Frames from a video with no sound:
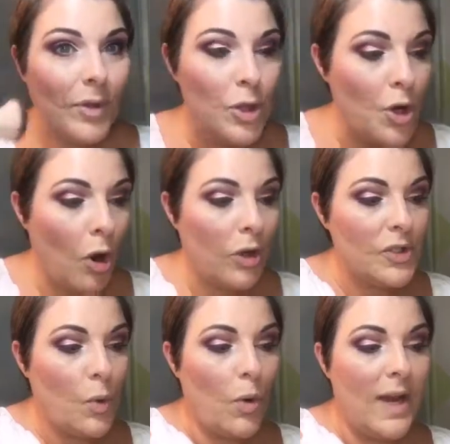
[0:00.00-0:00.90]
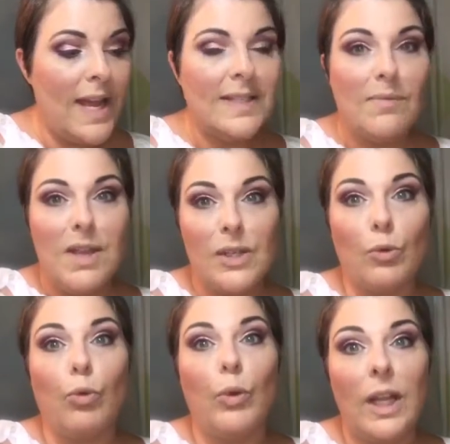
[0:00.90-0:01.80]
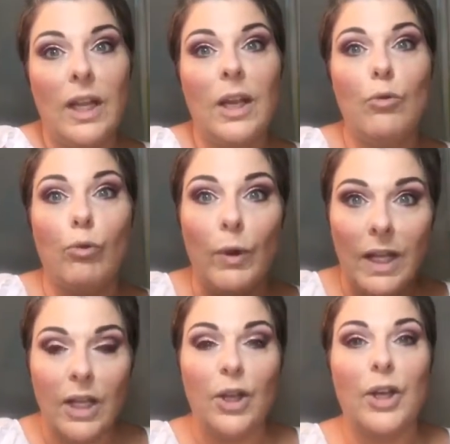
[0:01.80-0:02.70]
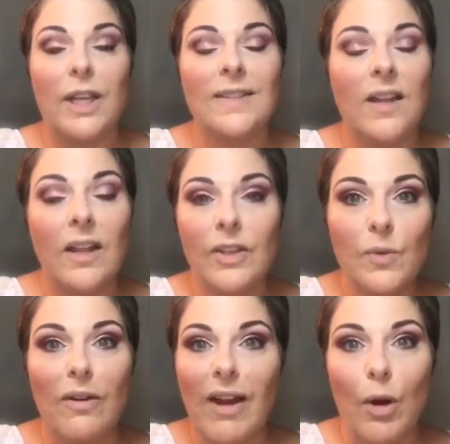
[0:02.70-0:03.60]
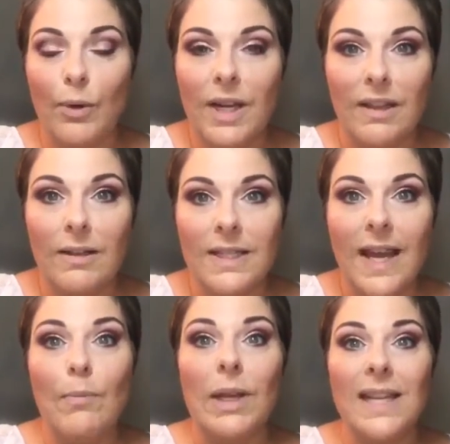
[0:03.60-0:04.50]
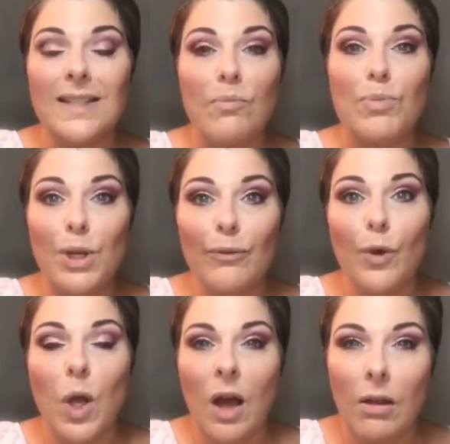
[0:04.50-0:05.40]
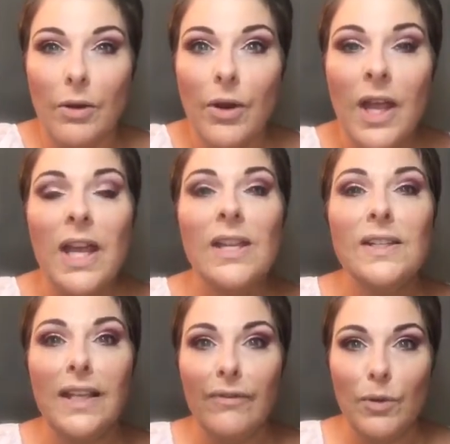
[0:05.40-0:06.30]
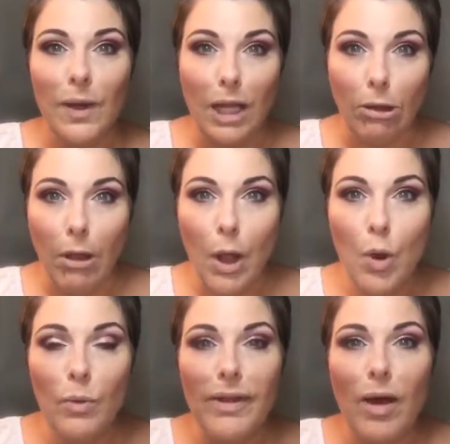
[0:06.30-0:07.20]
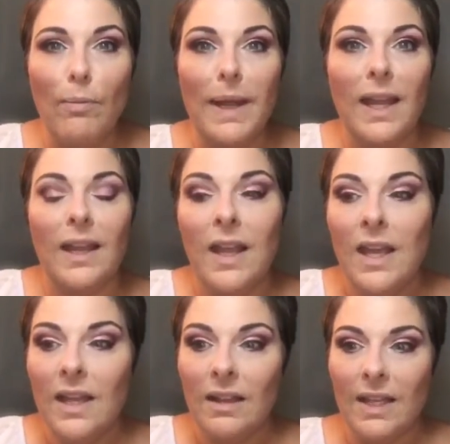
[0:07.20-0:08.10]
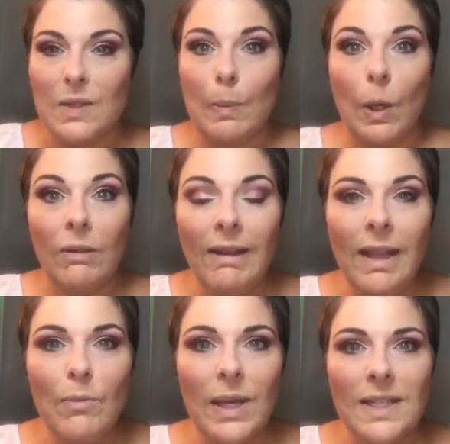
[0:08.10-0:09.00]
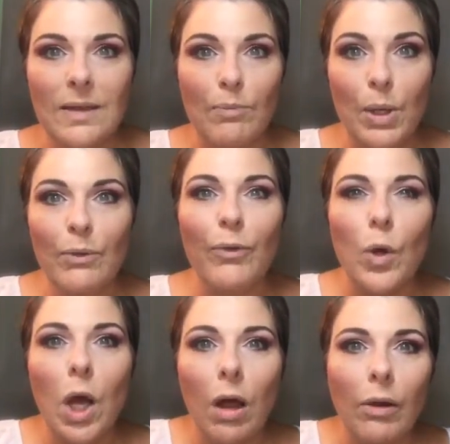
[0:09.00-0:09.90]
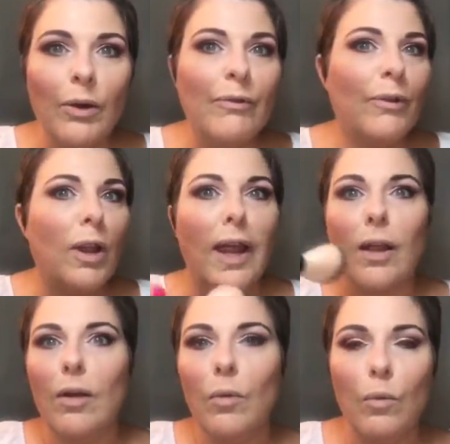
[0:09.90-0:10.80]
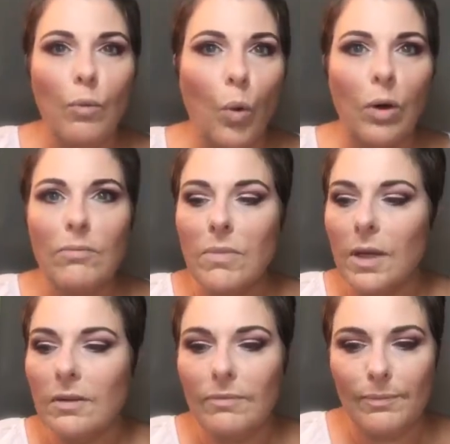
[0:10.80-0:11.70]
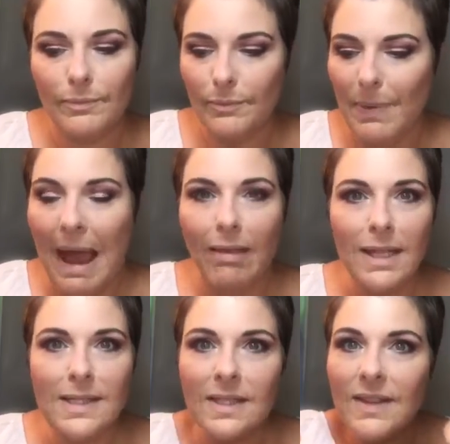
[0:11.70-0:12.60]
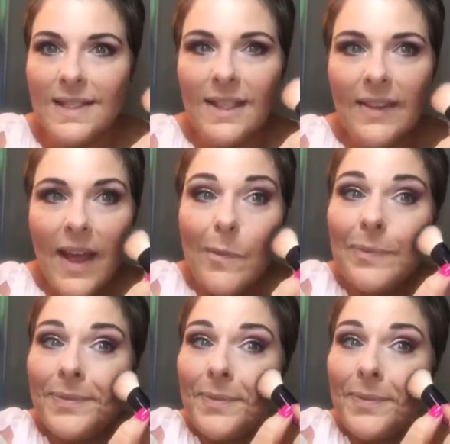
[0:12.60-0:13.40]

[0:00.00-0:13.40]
NARS Orgasm is really, really good. It's not the 12-hour or anything like that, but it is a beautiful color to give you a glow without being like sparkly, but it's a beautiful color for like warm palettes and things like that.